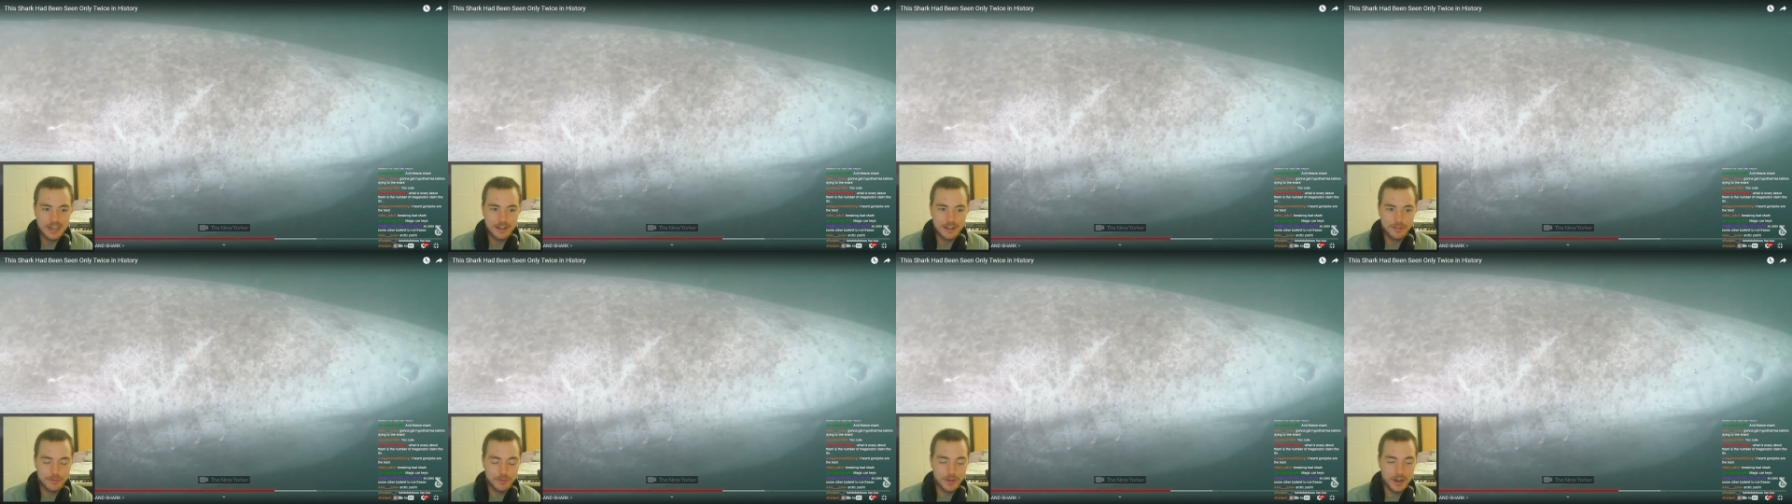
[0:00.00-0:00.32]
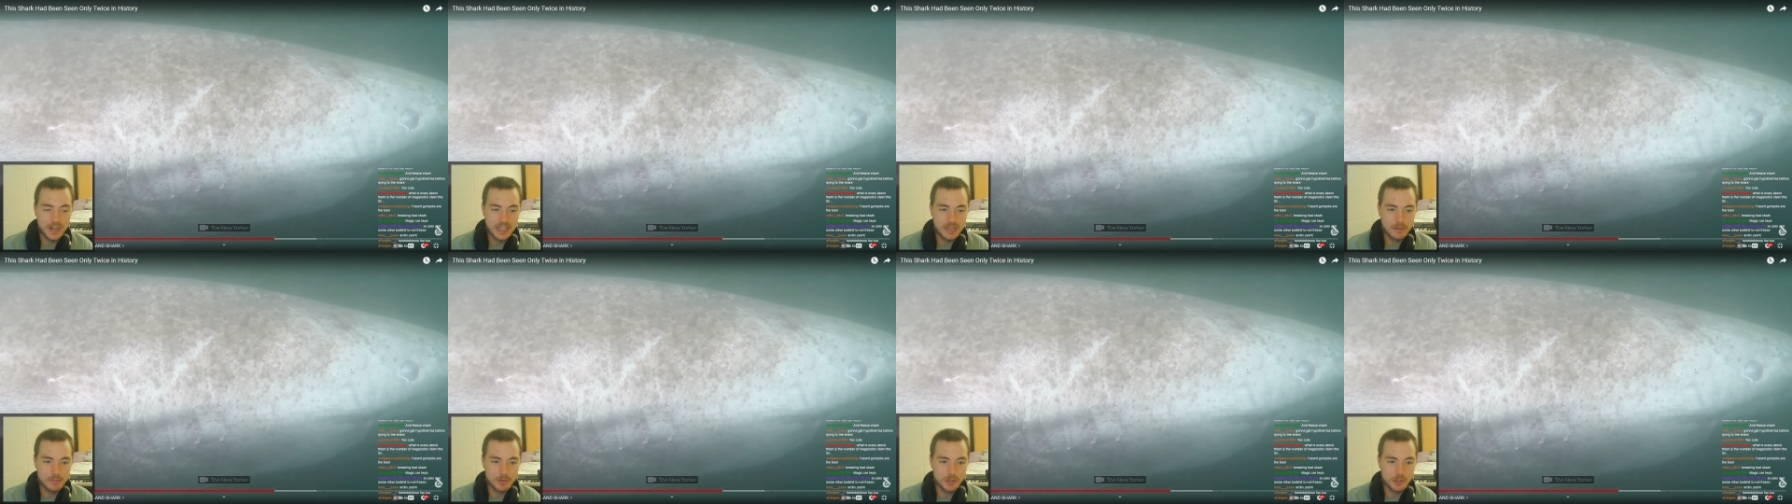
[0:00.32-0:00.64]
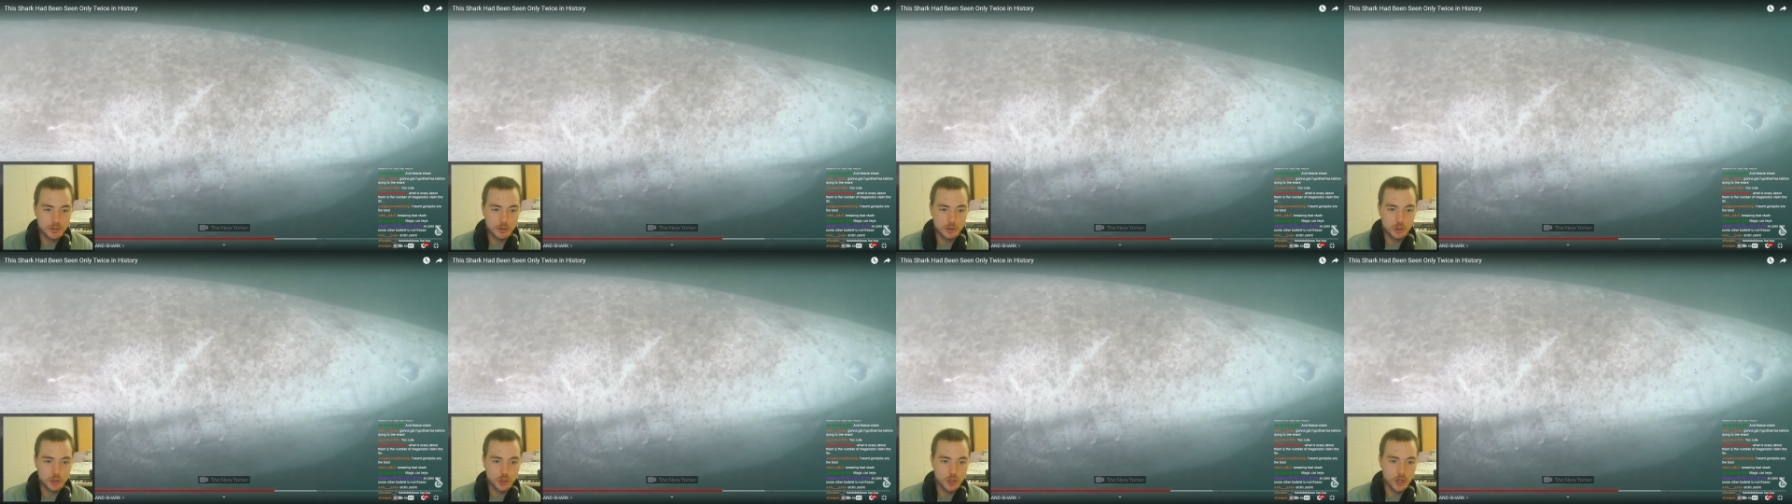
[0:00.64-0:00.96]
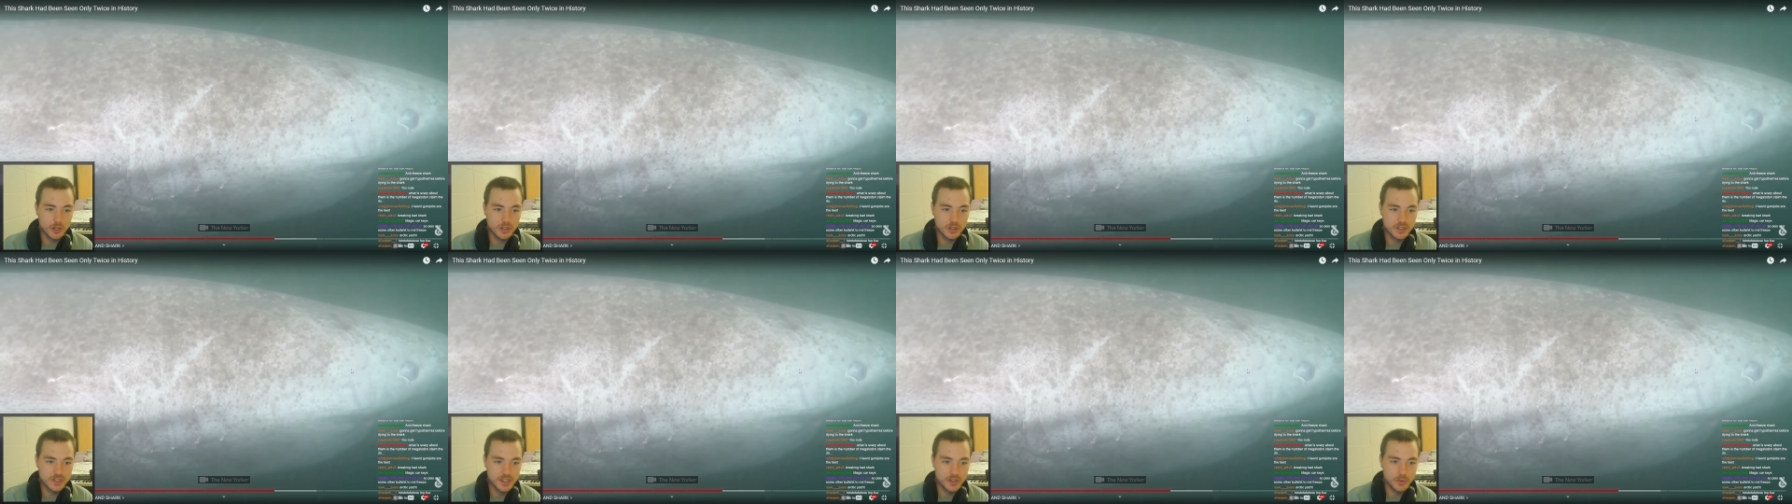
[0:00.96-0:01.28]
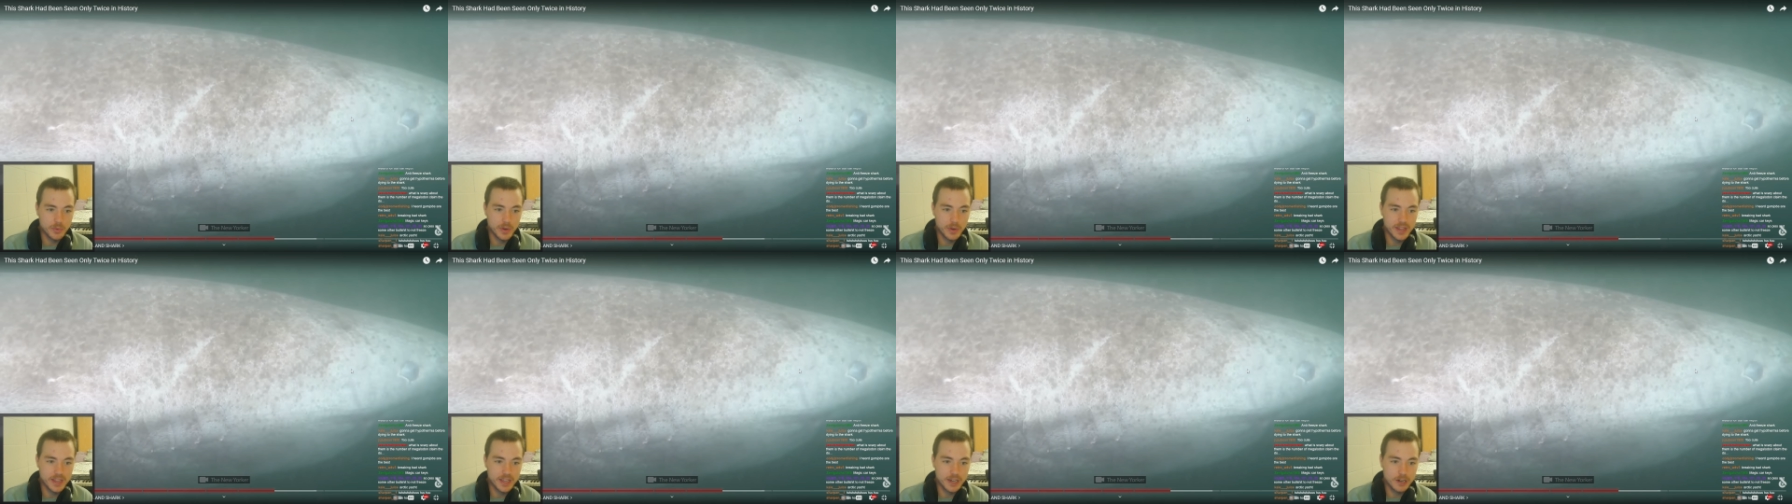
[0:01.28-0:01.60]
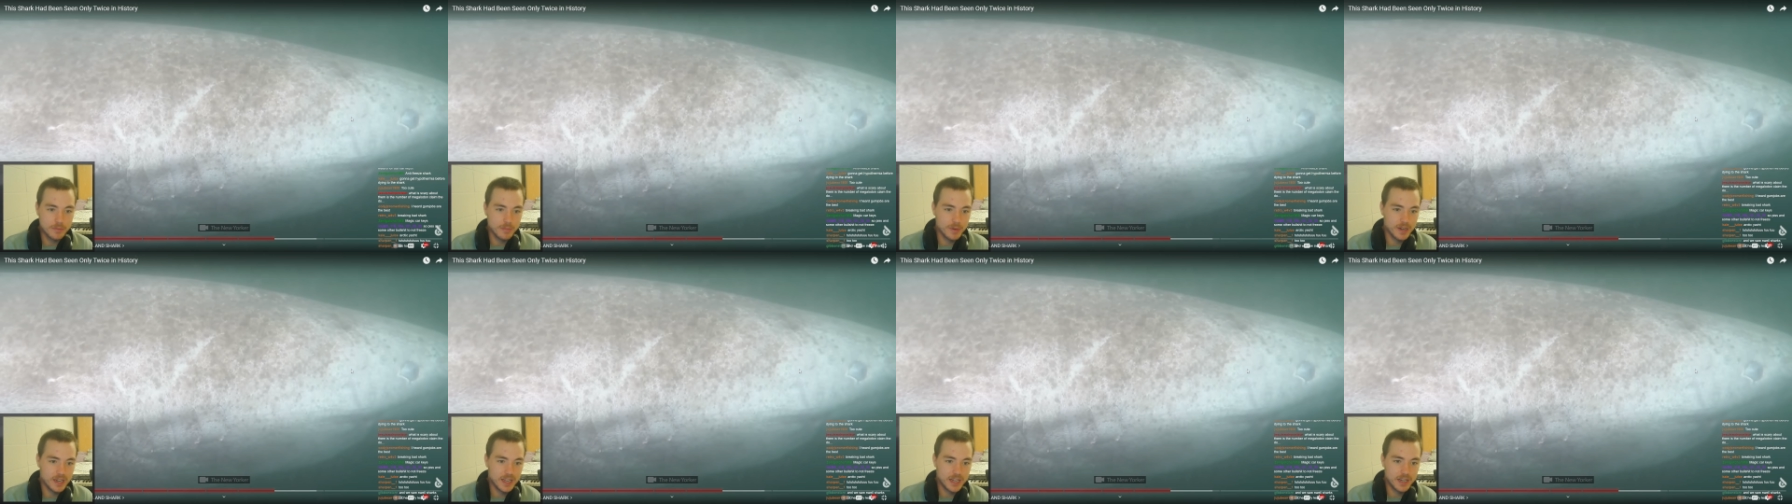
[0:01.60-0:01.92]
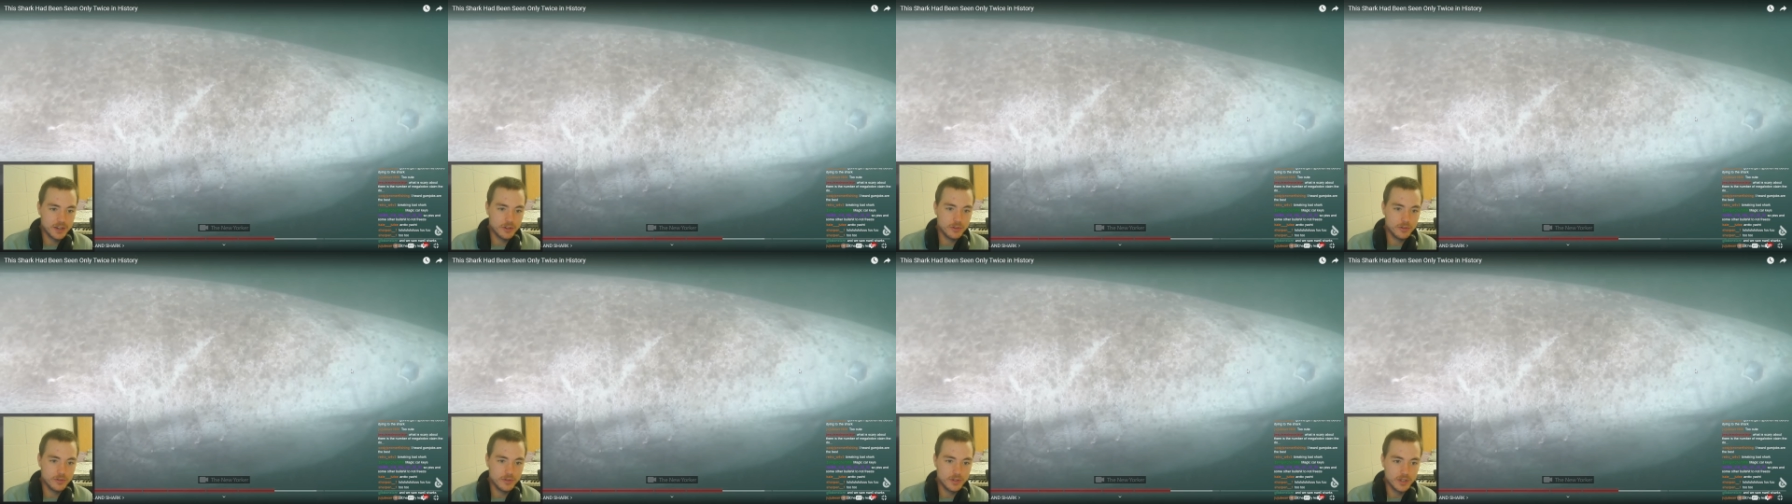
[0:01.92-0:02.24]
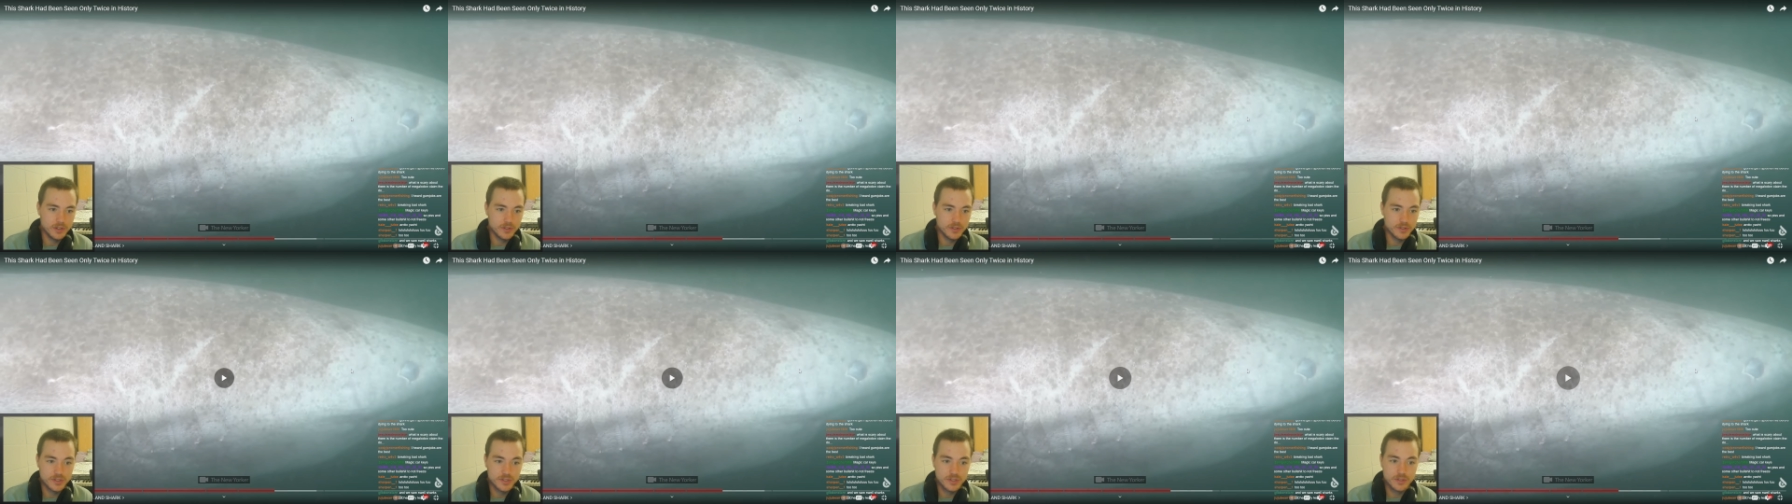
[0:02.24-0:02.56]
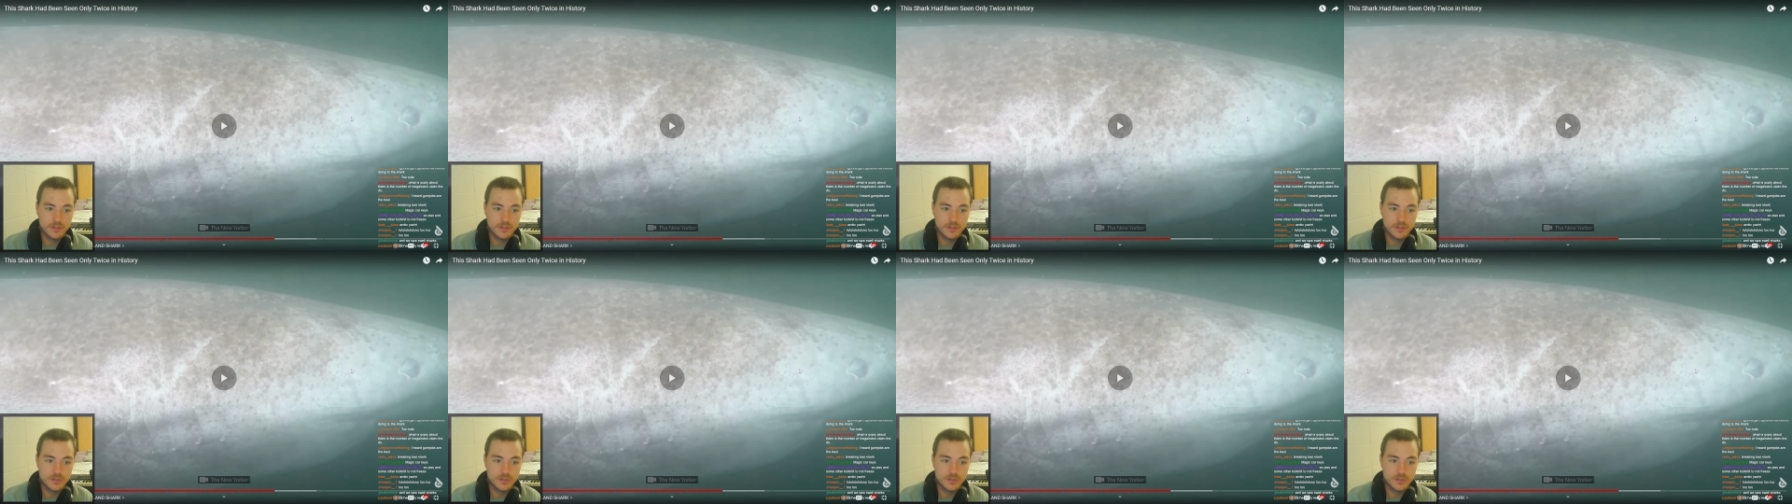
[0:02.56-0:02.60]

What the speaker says: Fighting a bunch of sharks on the way there, but hey, who knows?